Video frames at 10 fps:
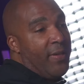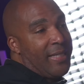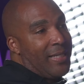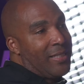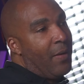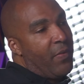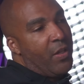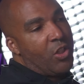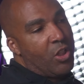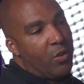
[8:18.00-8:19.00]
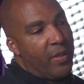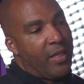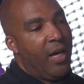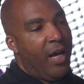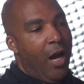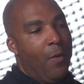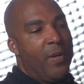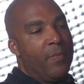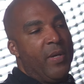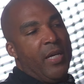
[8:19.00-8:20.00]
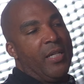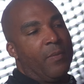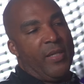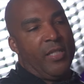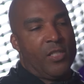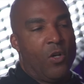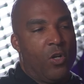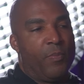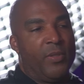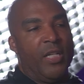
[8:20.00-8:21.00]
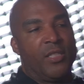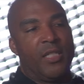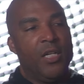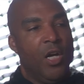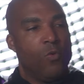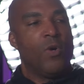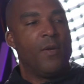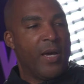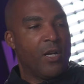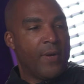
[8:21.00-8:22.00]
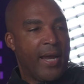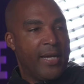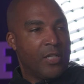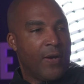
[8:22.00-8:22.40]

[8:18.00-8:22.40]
this has something to do with helping me as a business owner potentially run better ads, all